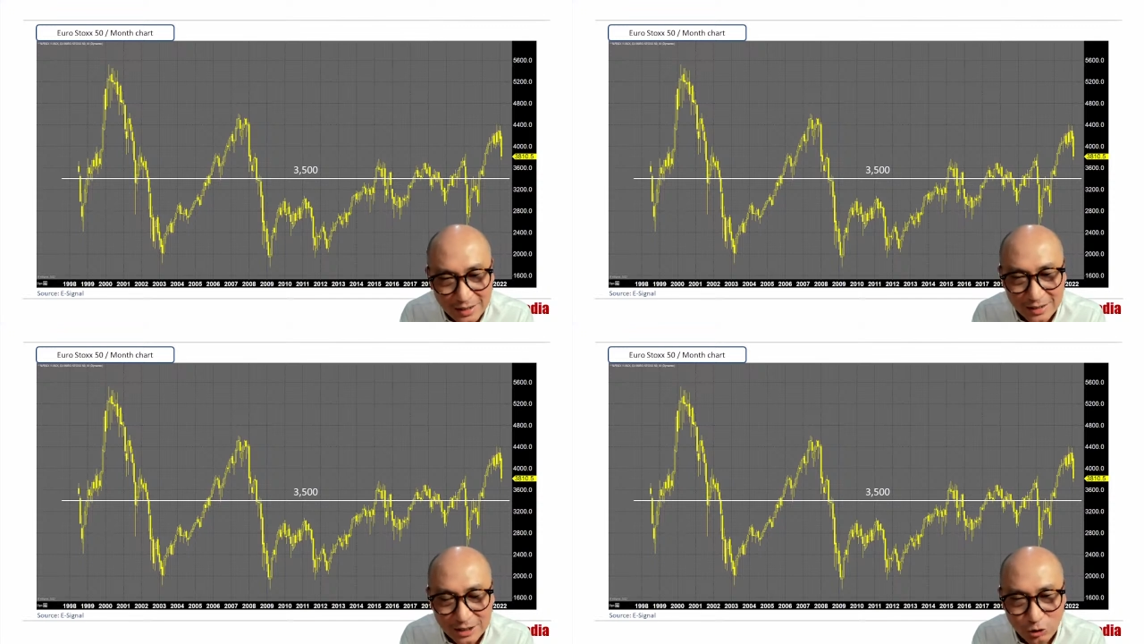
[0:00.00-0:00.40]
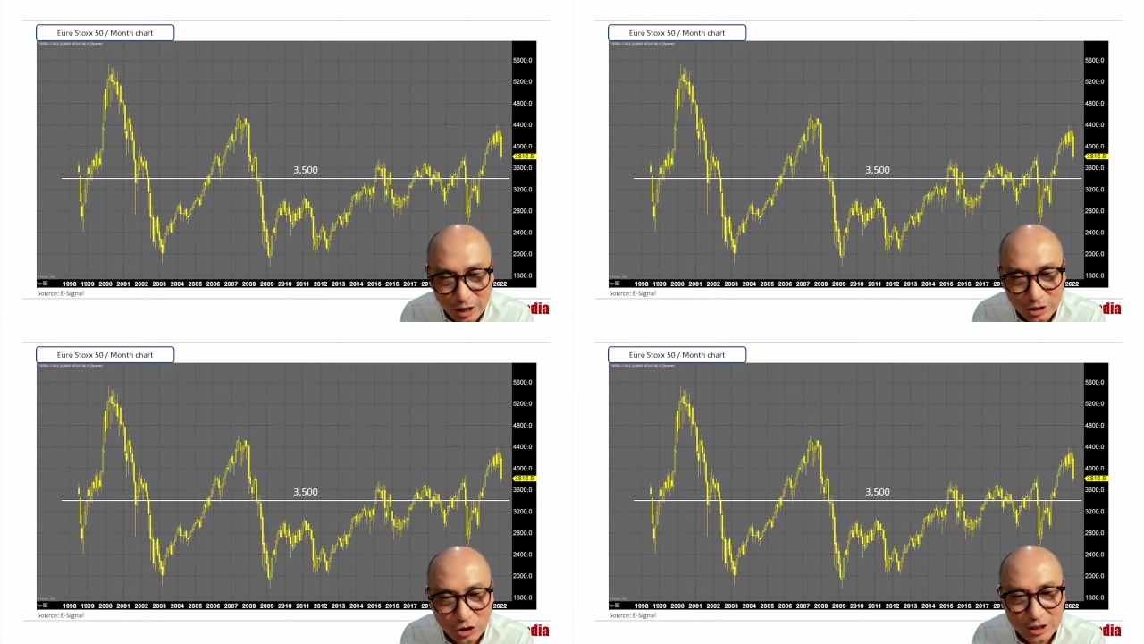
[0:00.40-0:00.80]
the
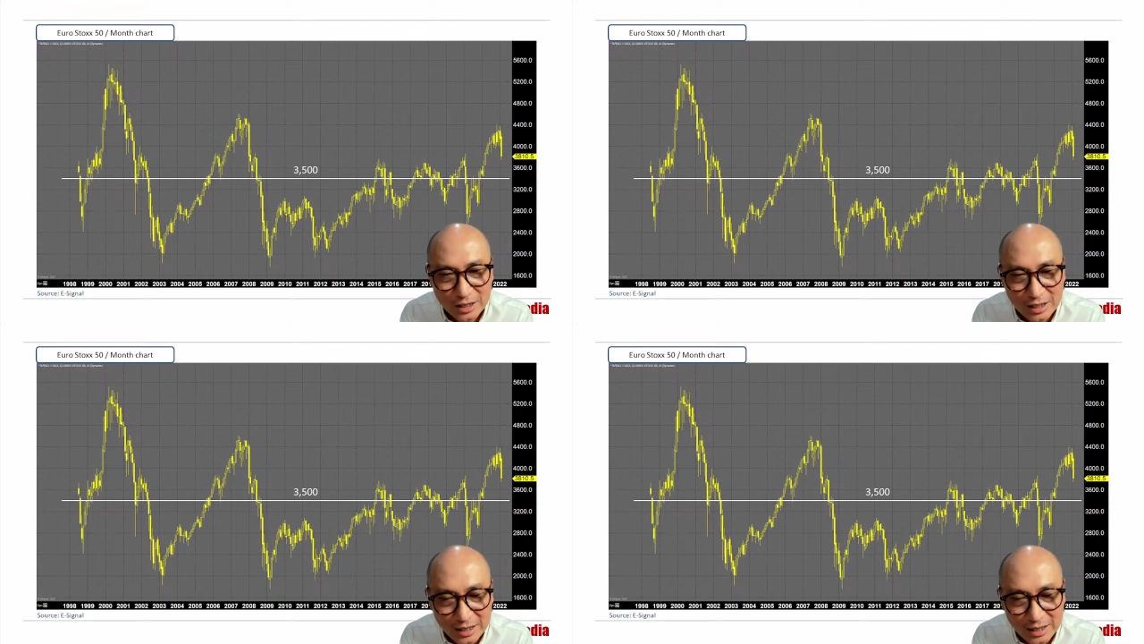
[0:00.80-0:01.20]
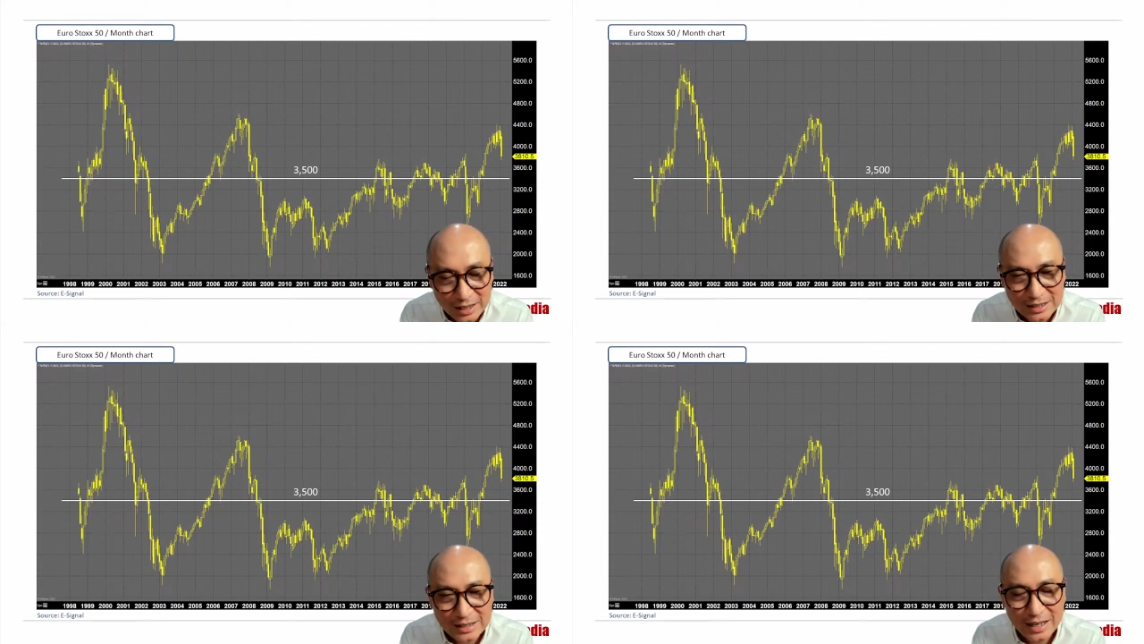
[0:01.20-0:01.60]
strategy
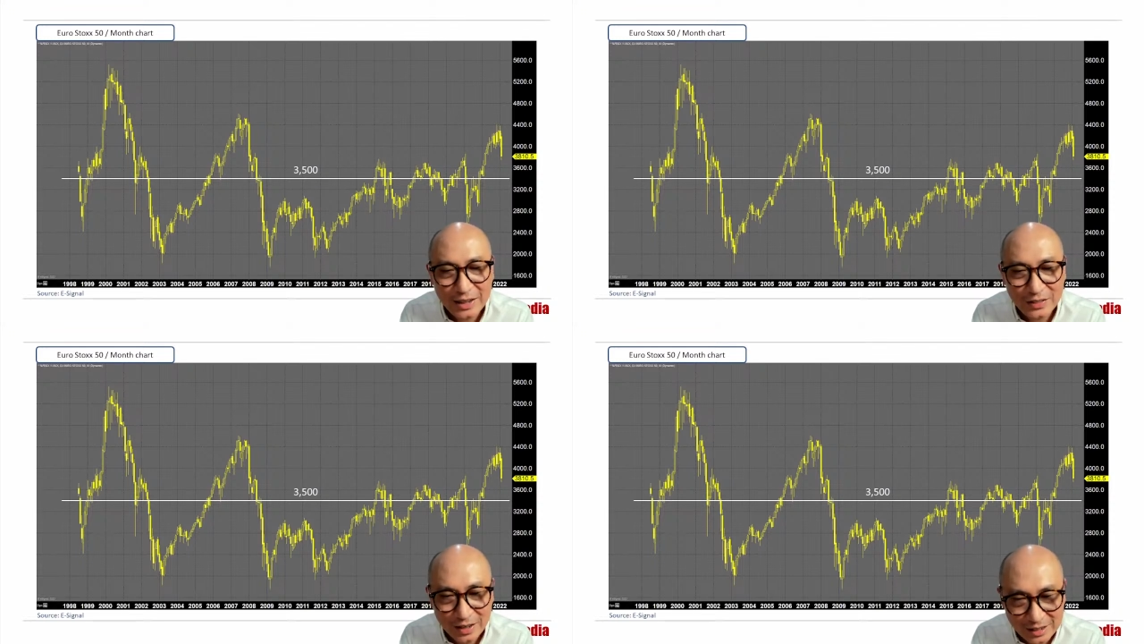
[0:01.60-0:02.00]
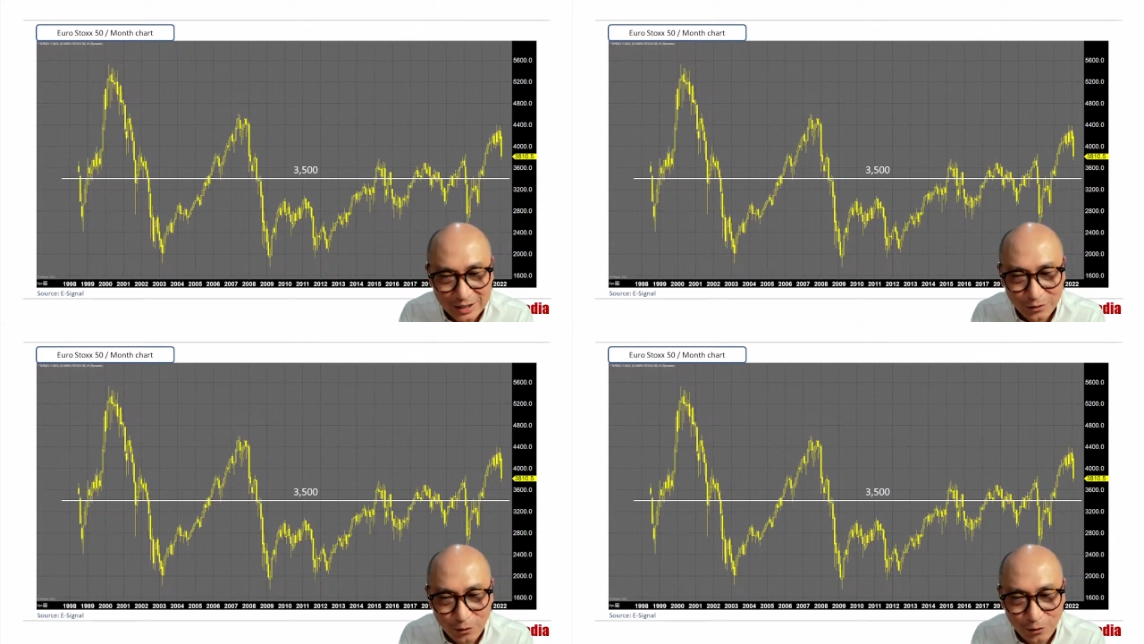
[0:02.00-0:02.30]
is this